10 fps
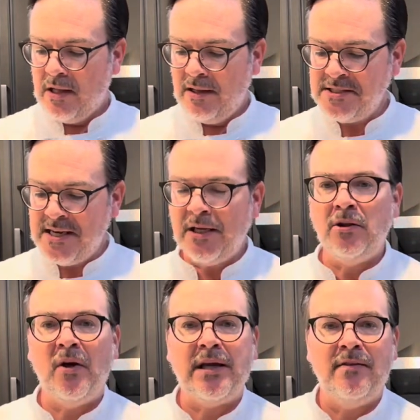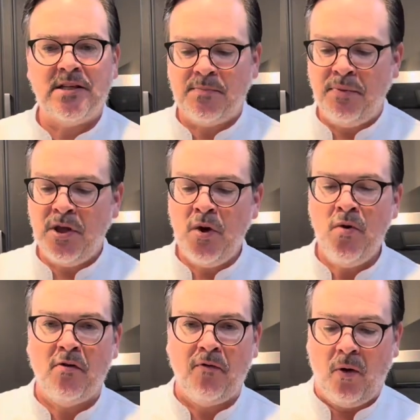Let's take a look in this
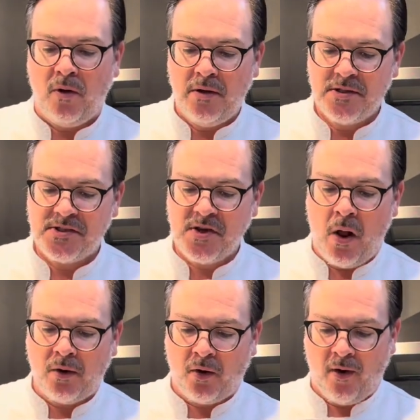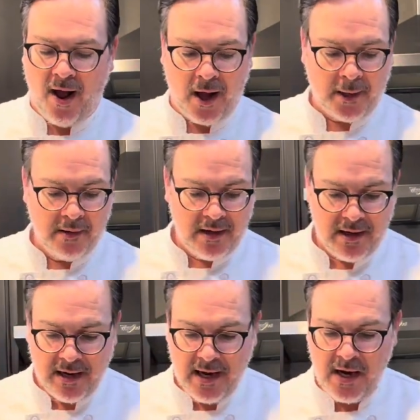beautiful salt crock.
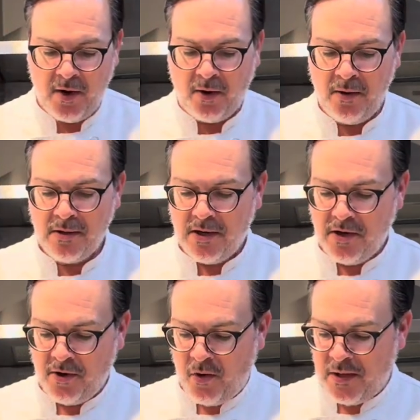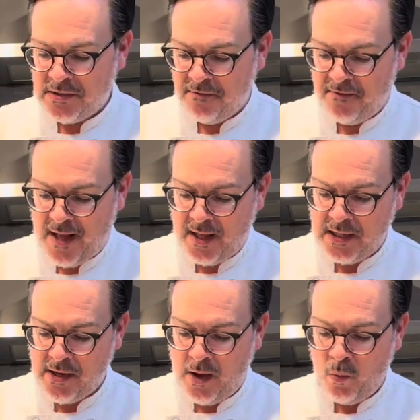Here, you're going to
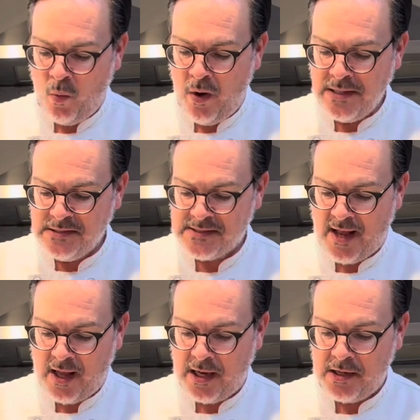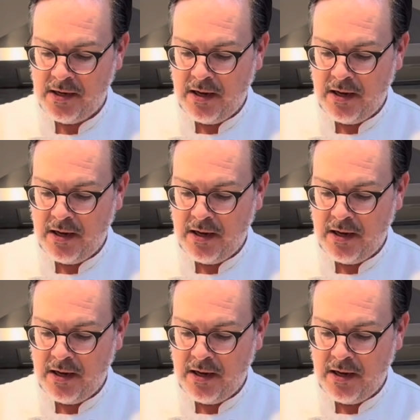find on one side